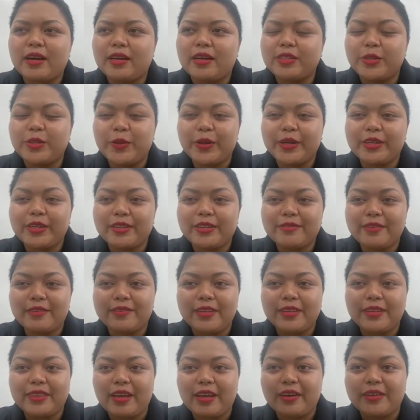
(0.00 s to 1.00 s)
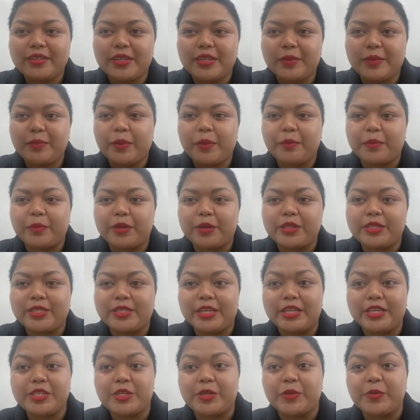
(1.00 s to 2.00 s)
250,000 members
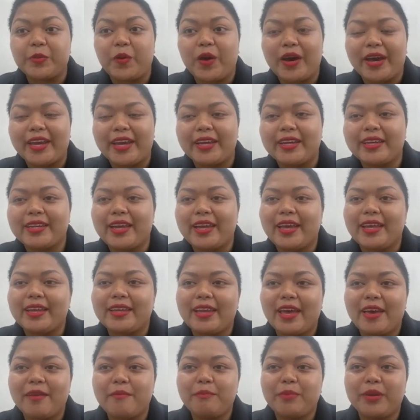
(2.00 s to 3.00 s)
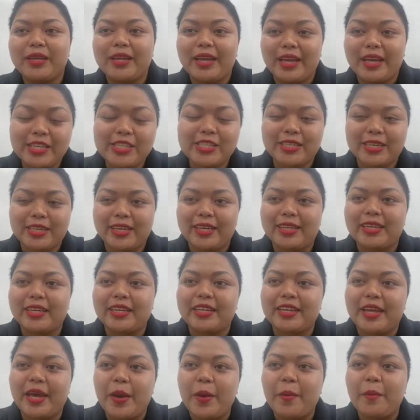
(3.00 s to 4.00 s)
nationwide, and I've been
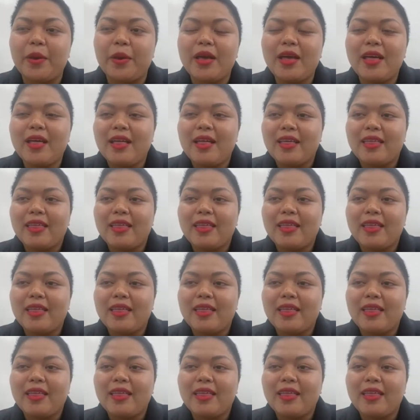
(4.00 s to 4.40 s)
educating them